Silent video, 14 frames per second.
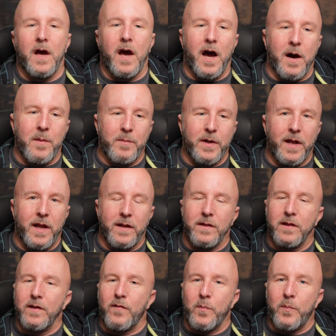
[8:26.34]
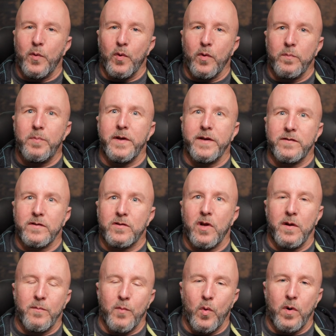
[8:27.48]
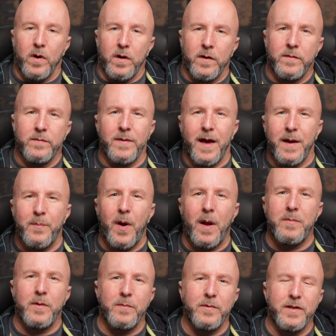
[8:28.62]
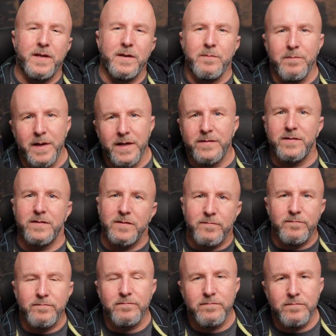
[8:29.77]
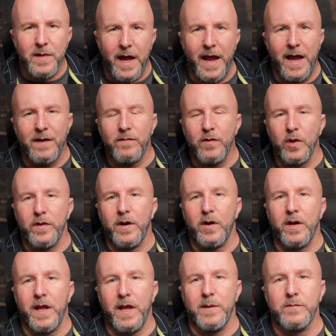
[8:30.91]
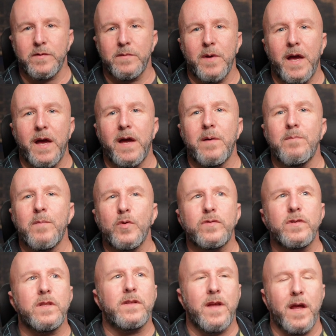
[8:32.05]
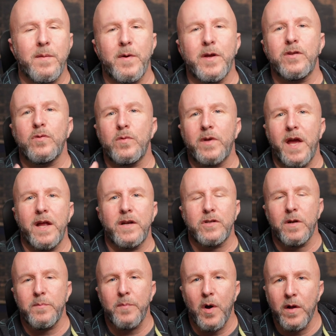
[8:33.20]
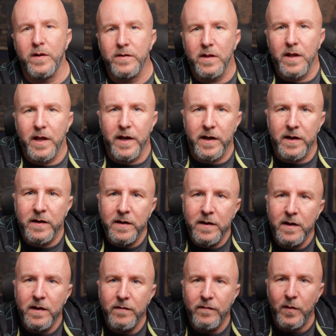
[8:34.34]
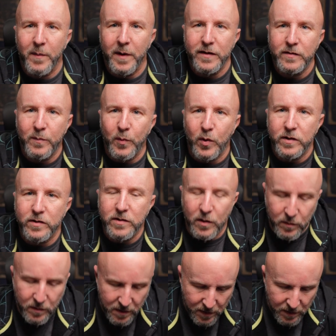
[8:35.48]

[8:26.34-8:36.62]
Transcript: And Liverpool plays a ton more. I probably miss a handful of their games. Most of the time I do catch up on delay for my sports. So